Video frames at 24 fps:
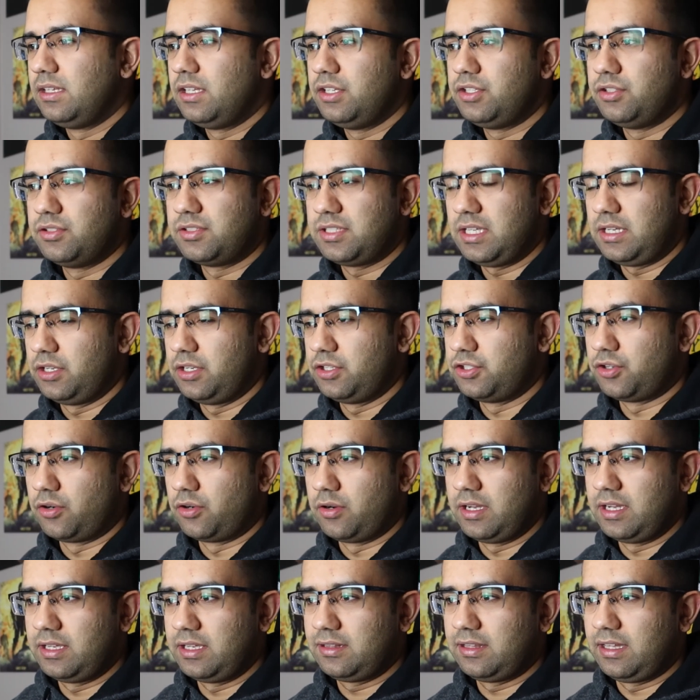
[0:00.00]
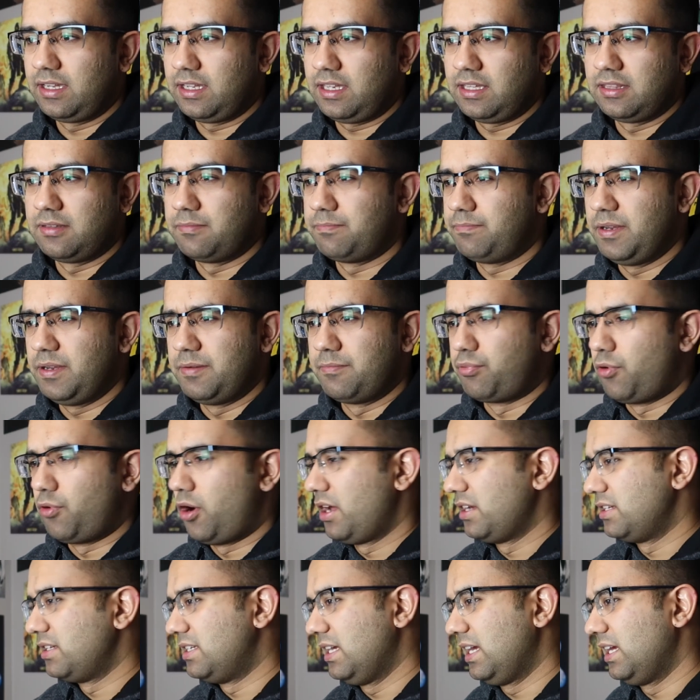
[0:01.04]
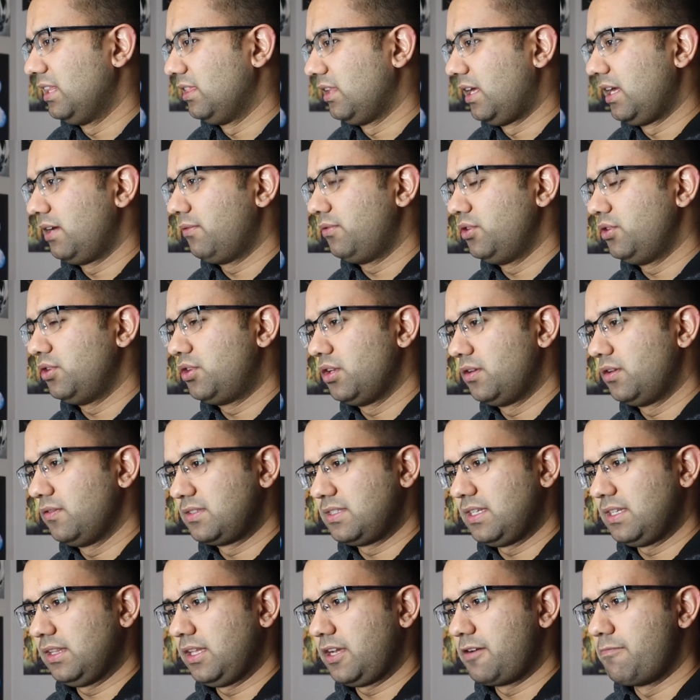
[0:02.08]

did you send a droid, like, in broad daylight when you could have sent,